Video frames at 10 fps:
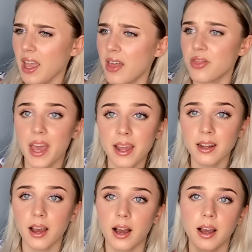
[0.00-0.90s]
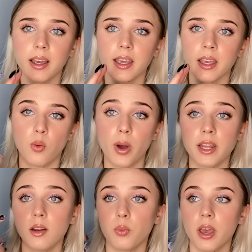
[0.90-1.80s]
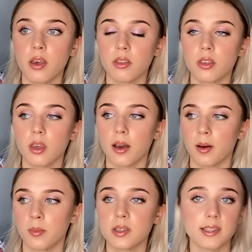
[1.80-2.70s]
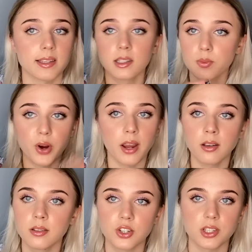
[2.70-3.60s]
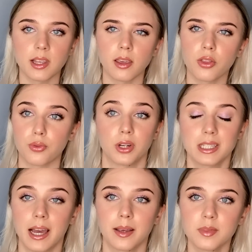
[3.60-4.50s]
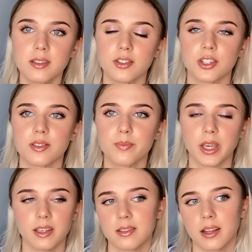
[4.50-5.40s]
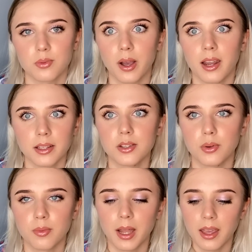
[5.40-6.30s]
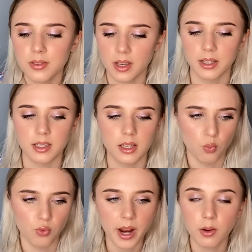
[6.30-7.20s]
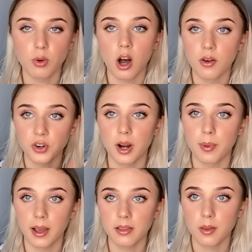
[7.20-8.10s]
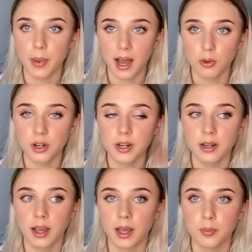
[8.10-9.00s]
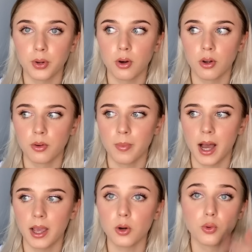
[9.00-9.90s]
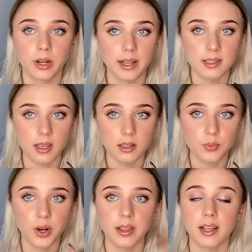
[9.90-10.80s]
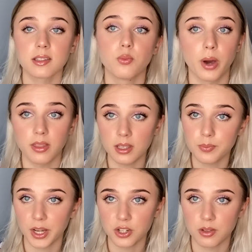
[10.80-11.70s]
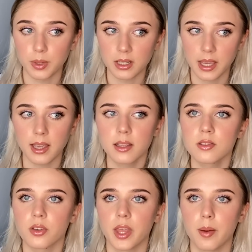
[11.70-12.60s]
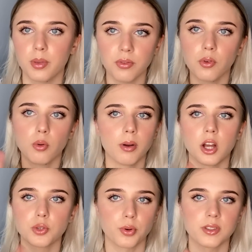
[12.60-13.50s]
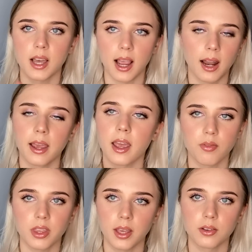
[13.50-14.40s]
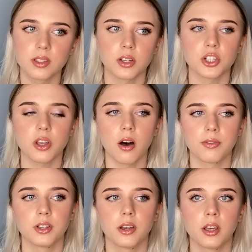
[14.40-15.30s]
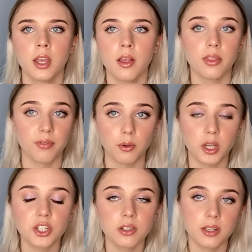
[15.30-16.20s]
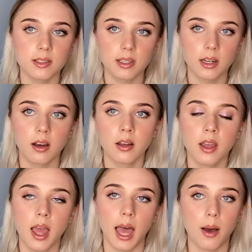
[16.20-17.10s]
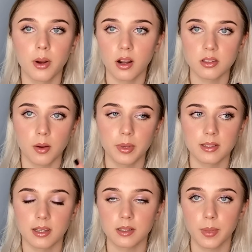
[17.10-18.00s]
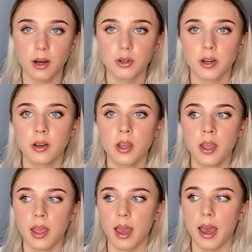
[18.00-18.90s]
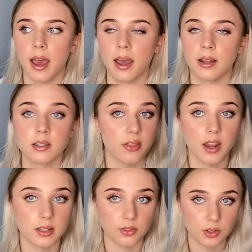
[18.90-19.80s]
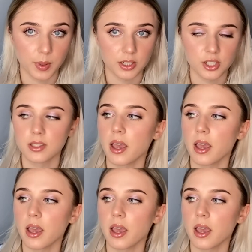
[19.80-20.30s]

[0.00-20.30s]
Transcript: And then I went in with setting spray just like 3 times, just because that's what I like to do with my life. So I did right after I applied the powder and I put on my all night setting spray. That's where these pictures are being taken, so they're before blush, bronzer, highlight, everything else. They're just after the foundation, concealer, Hourglass ambient setting powder, and then I took those pictures.